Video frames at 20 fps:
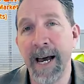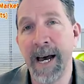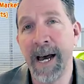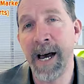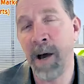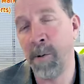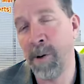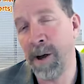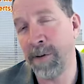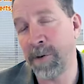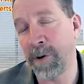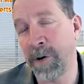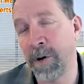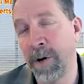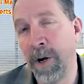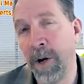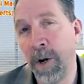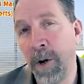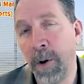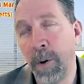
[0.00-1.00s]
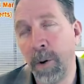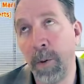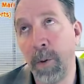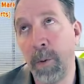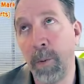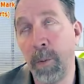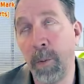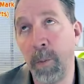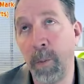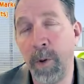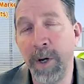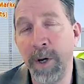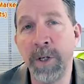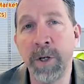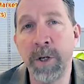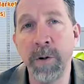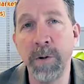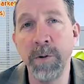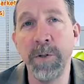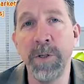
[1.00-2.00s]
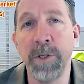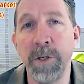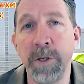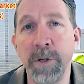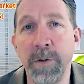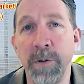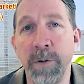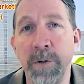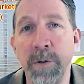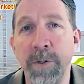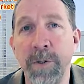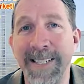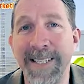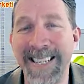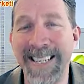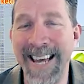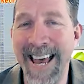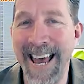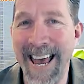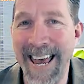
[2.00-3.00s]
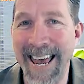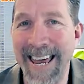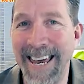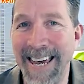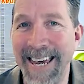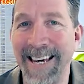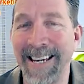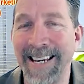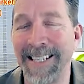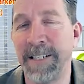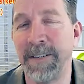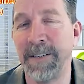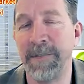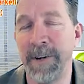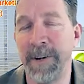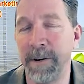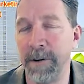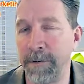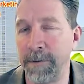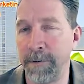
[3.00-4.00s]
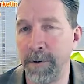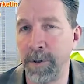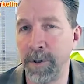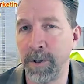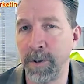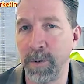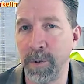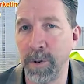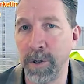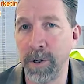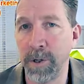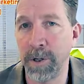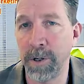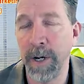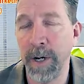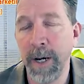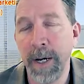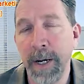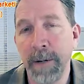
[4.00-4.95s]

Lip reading: However, we chose to use take as the very first word